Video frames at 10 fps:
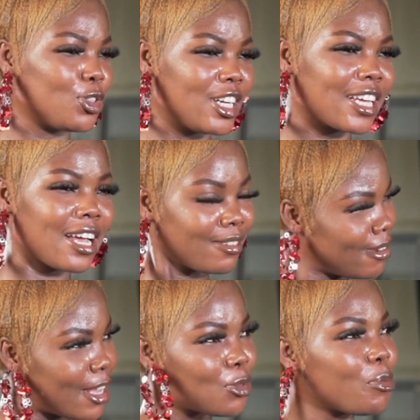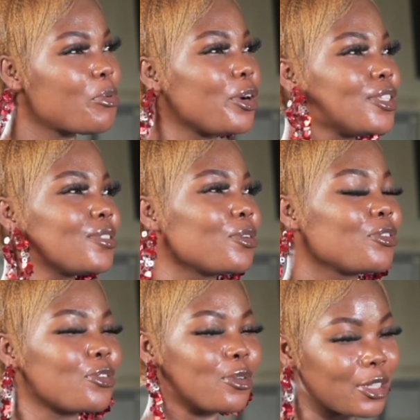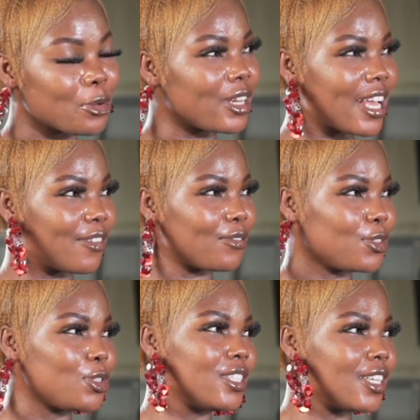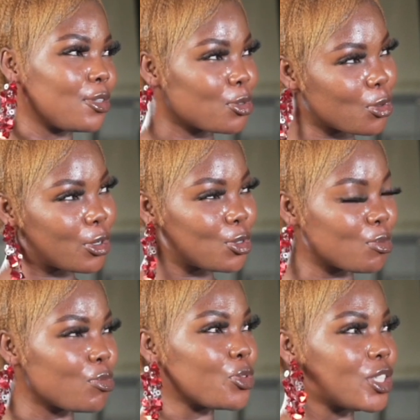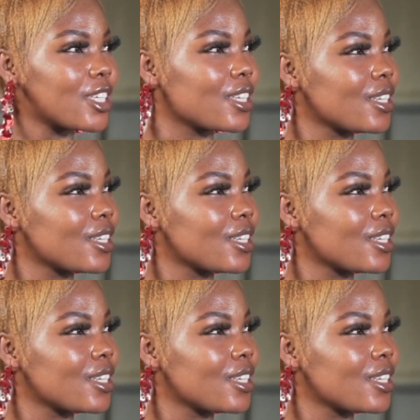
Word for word: Like at what point of your, your life did you decide to go oh. into music?